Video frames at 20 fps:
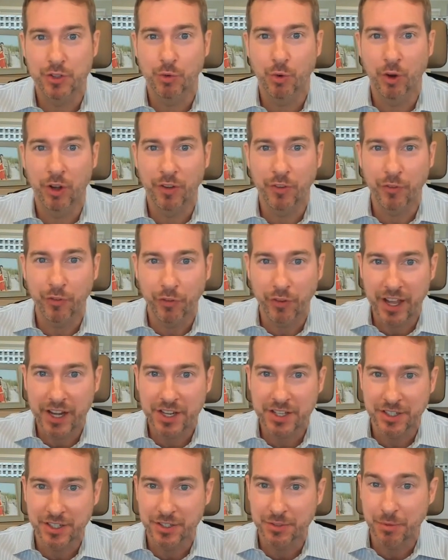the word
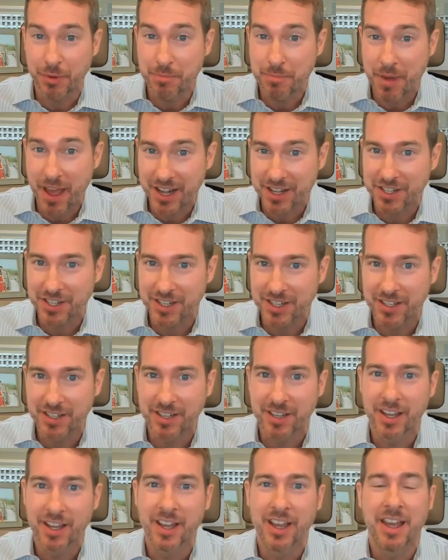inflation has been
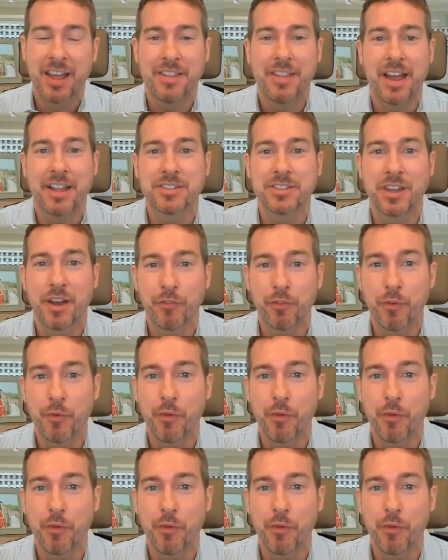mentioned. That's up